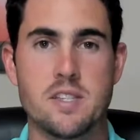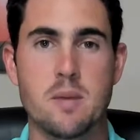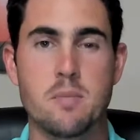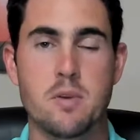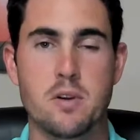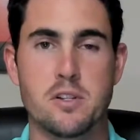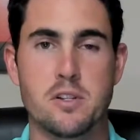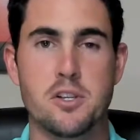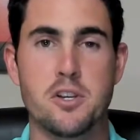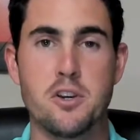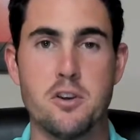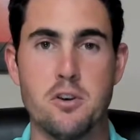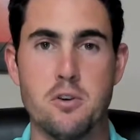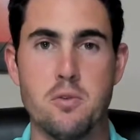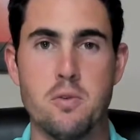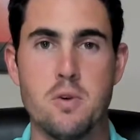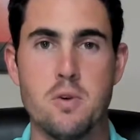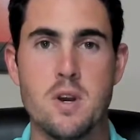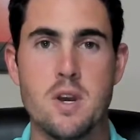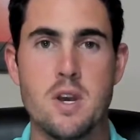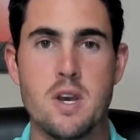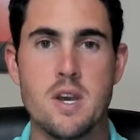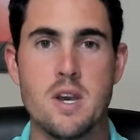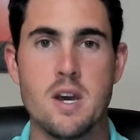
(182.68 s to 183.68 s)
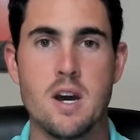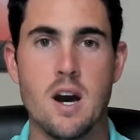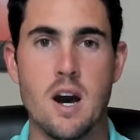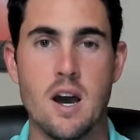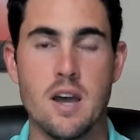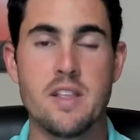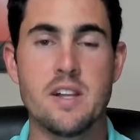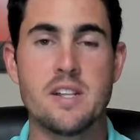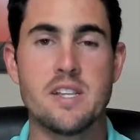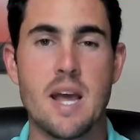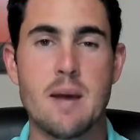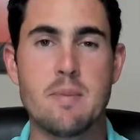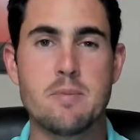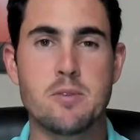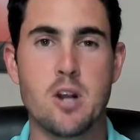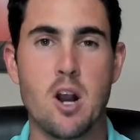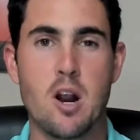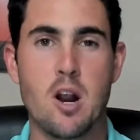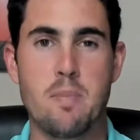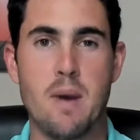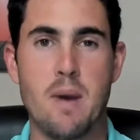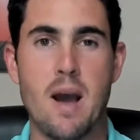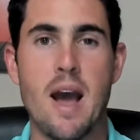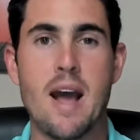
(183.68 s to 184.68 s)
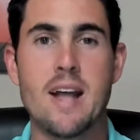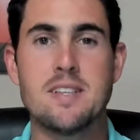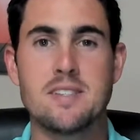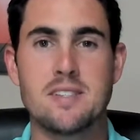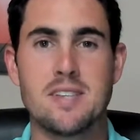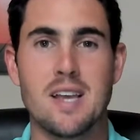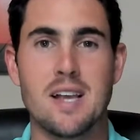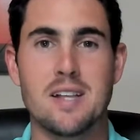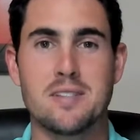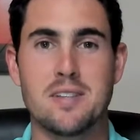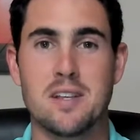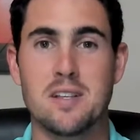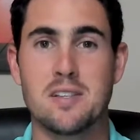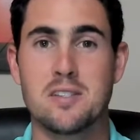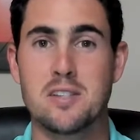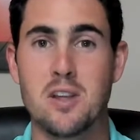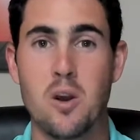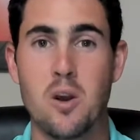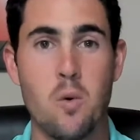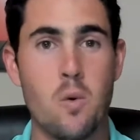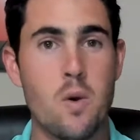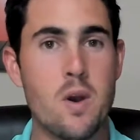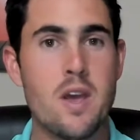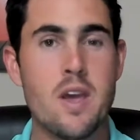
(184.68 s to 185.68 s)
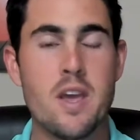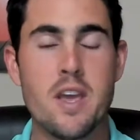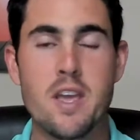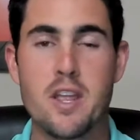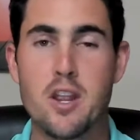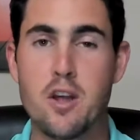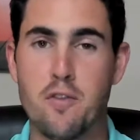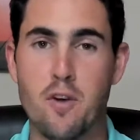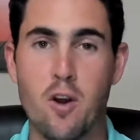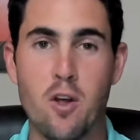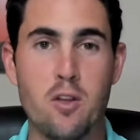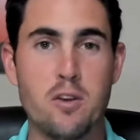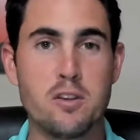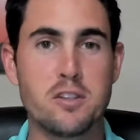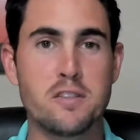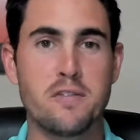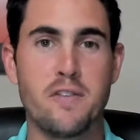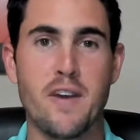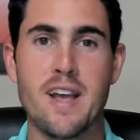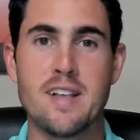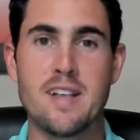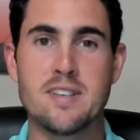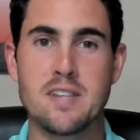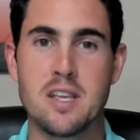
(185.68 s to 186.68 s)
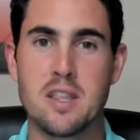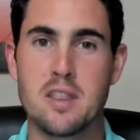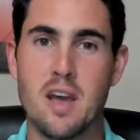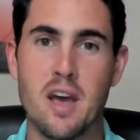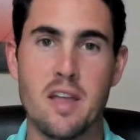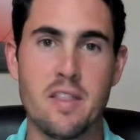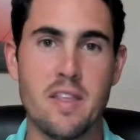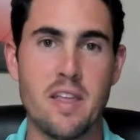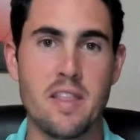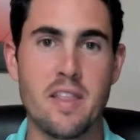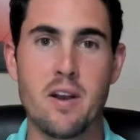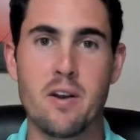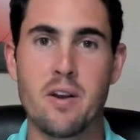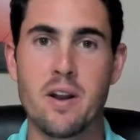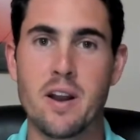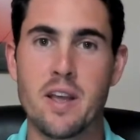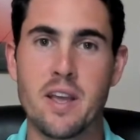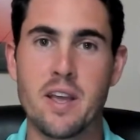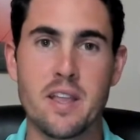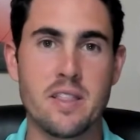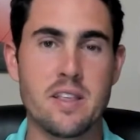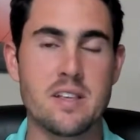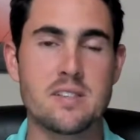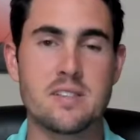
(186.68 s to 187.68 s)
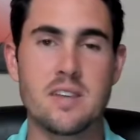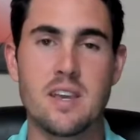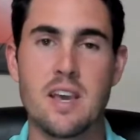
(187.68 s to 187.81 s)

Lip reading: number two in the depth chart behind Stetson. So, you know, for all those fans that thought that they were going to get this